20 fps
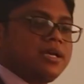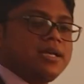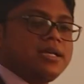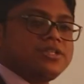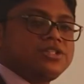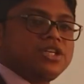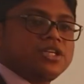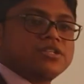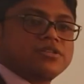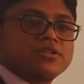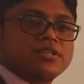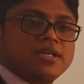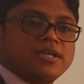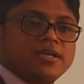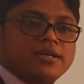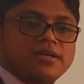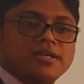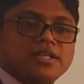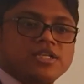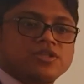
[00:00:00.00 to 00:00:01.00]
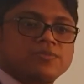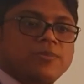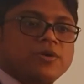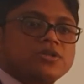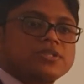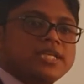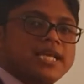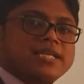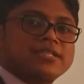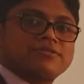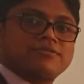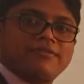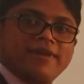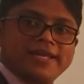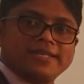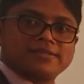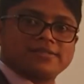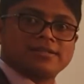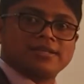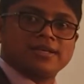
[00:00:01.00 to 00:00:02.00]
just disposed as
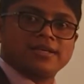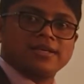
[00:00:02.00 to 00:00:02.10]
waste.